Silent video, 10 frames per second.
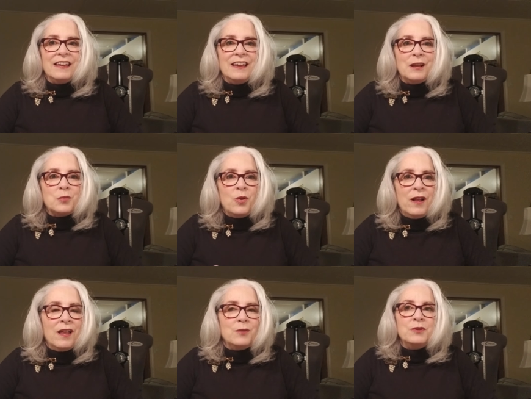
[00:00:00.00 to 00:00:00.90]
And while
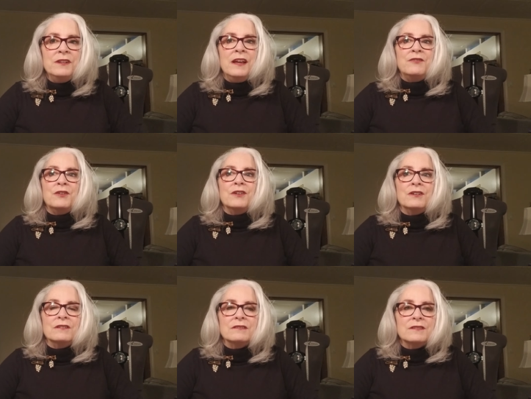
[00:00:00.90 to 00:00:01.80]
I would never,
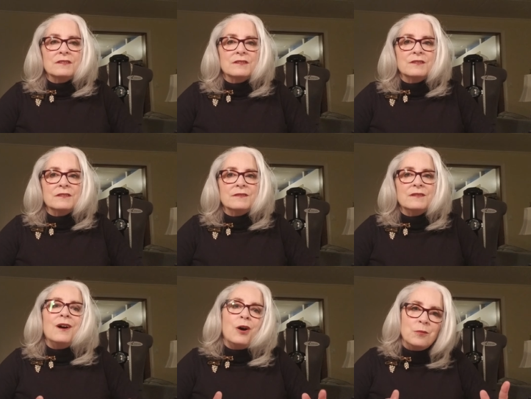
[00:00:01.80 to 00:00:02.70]

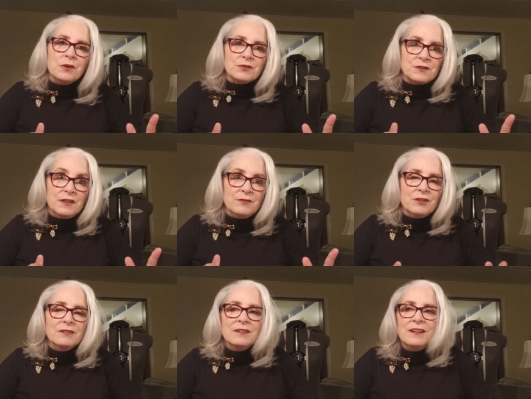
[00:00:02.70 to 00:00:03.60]
almost
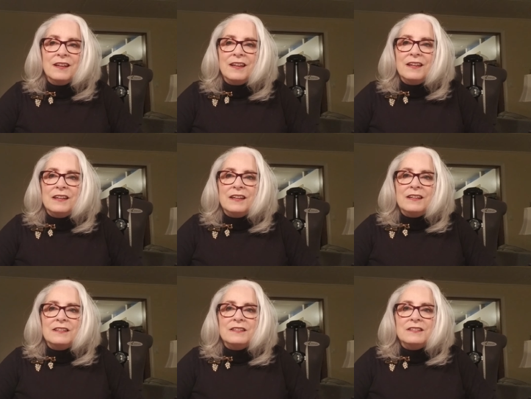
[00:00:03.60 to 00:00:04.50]
never,
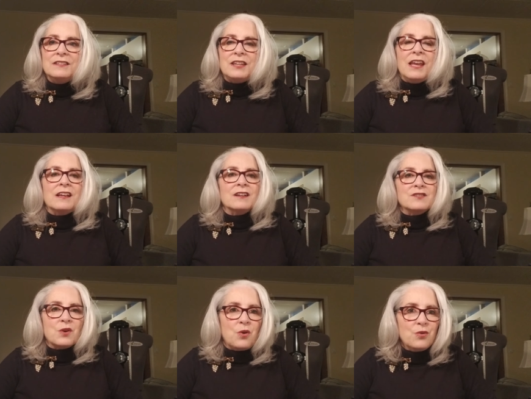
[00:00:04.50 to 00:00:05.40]
take
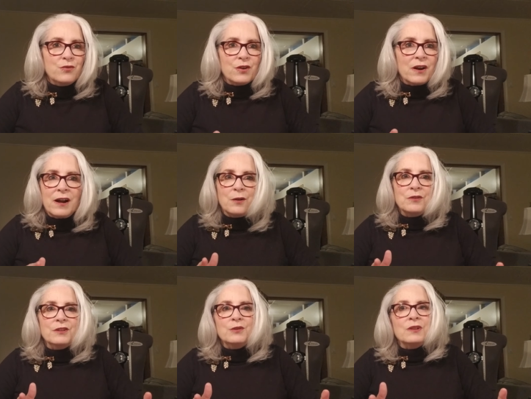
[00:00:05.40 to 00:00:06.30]
us over our
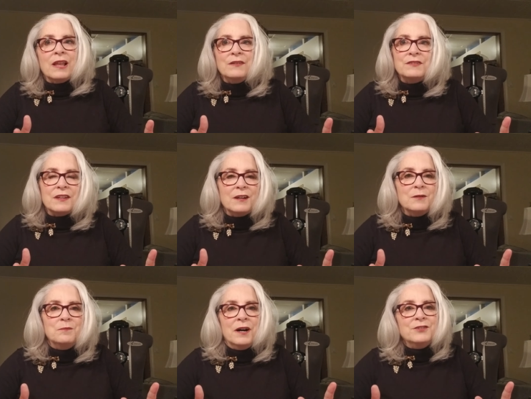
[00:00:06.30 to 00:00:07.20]
new lifestyle
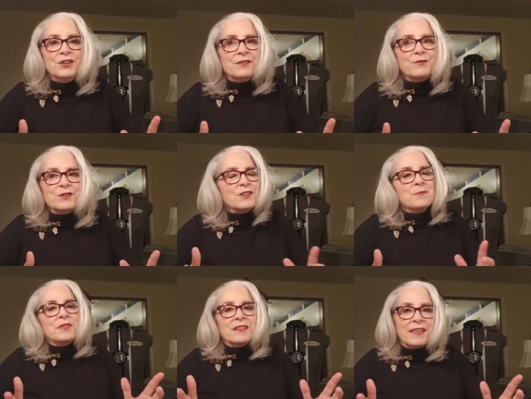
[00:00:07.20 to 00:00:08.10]
budget for
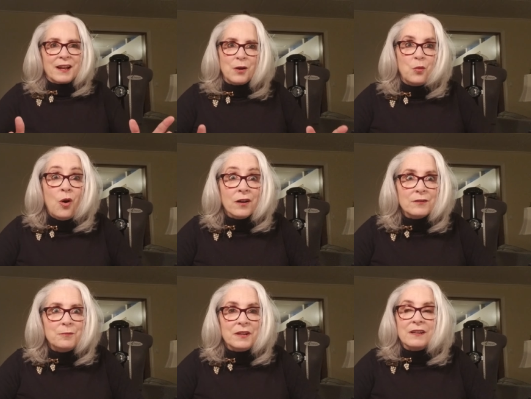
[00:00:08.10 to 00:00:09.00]
something that I want
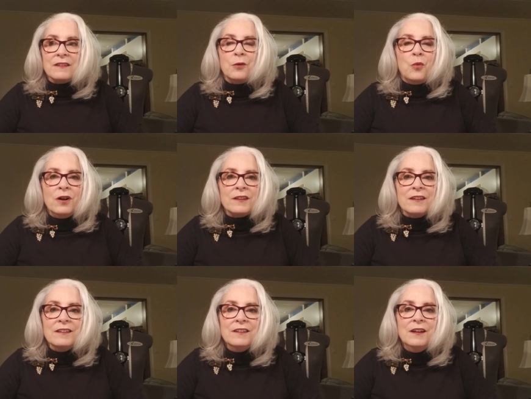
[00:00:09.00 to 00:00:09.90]
because I want it,